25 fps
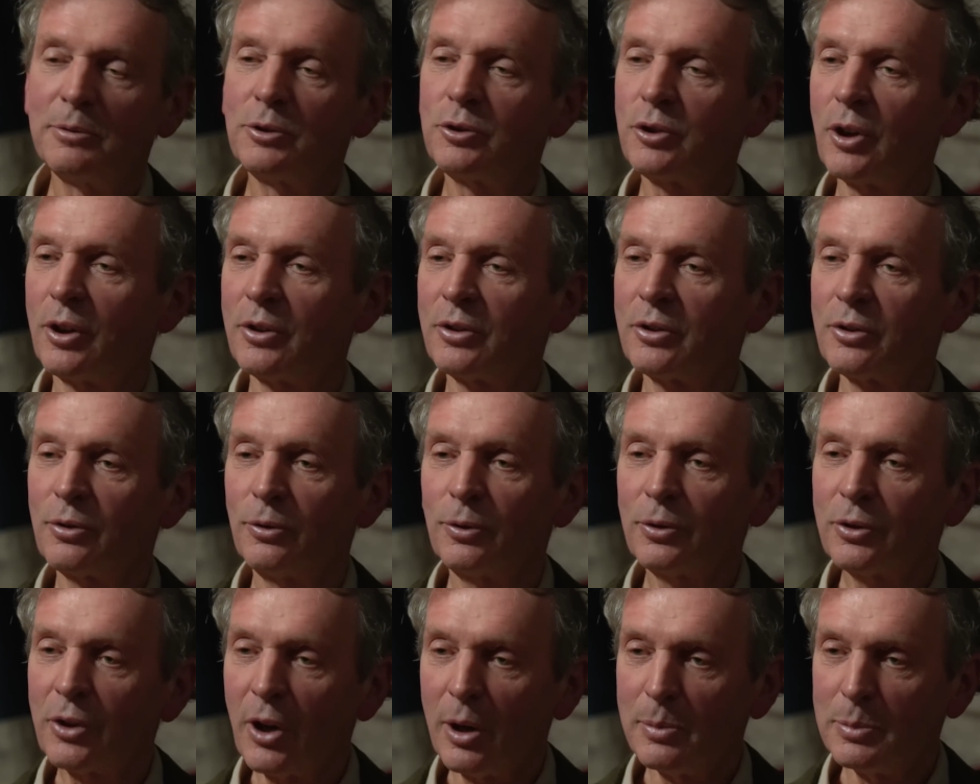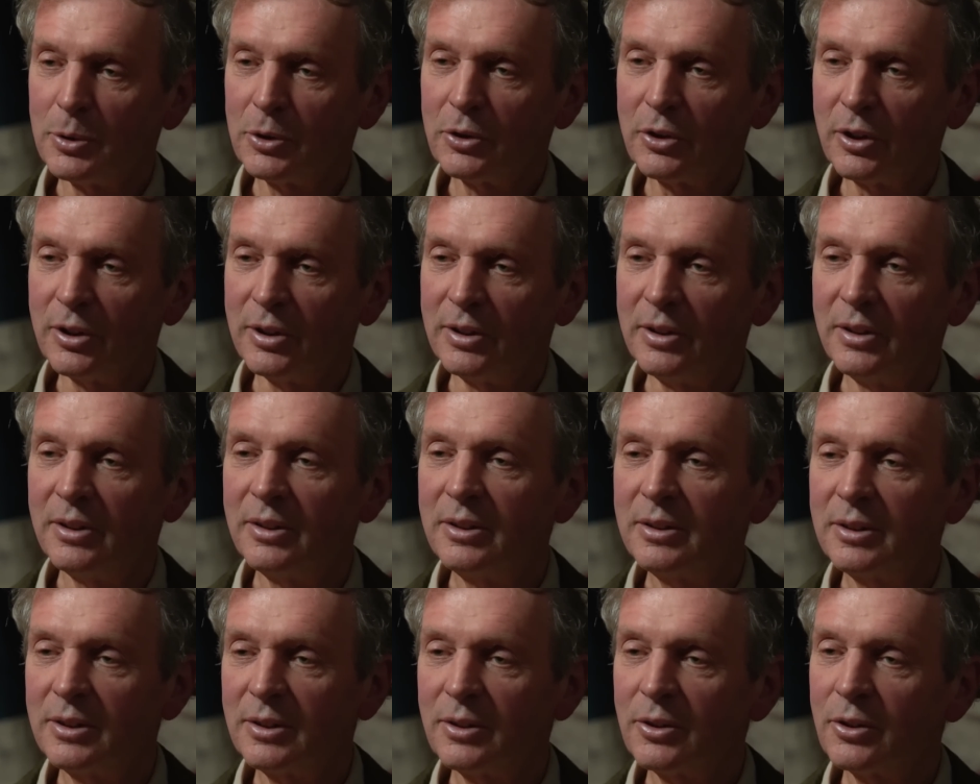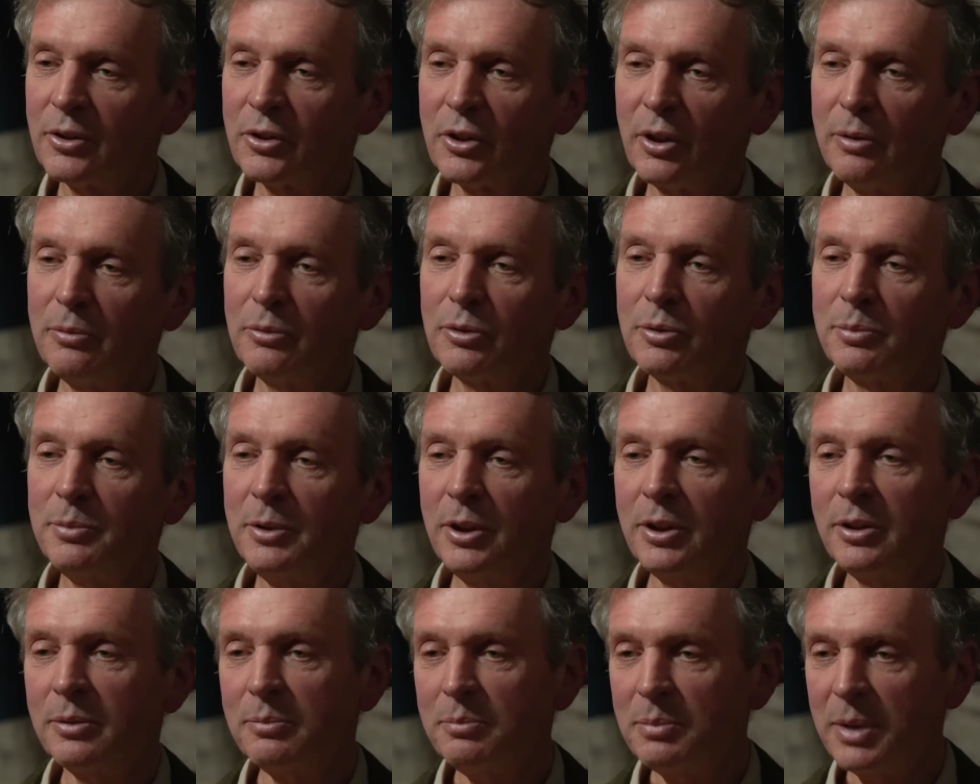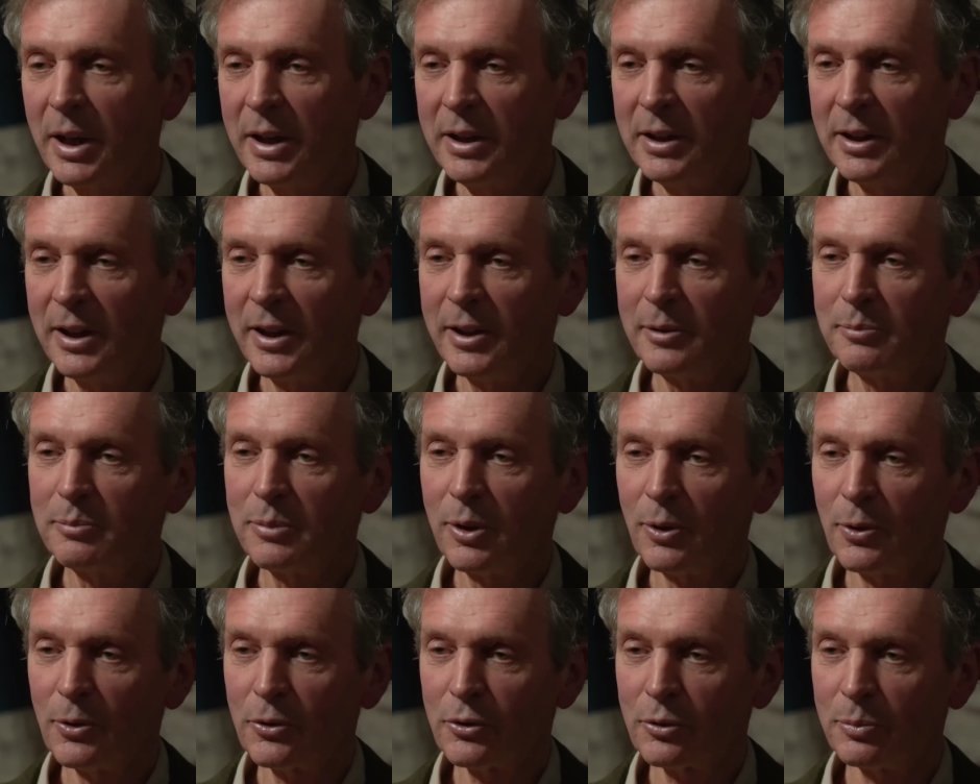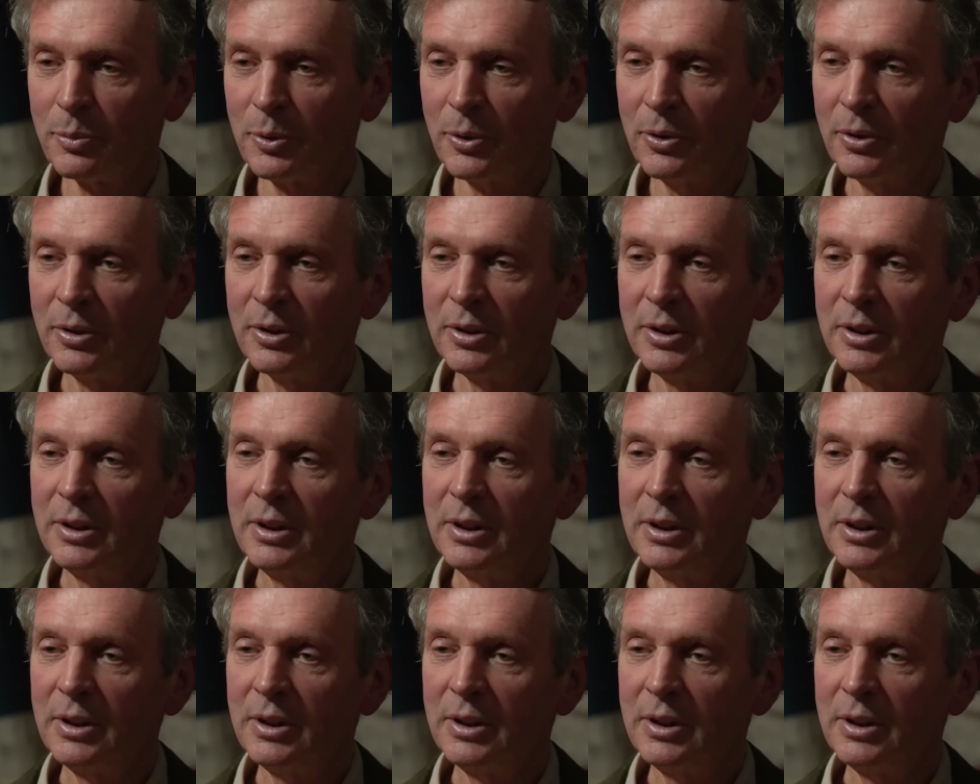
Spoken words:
were just automata seemed to me completely implausible.